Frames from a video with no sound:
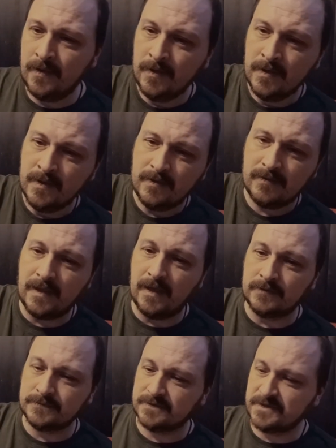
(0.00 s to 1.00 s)
Now,
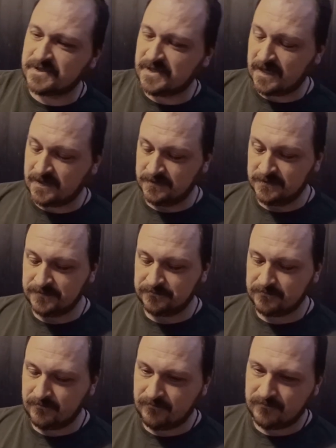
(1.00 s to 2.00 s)
the second
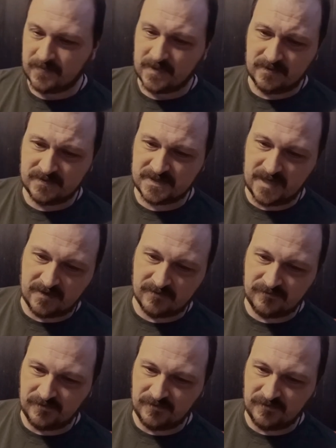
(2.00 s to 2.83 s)
film.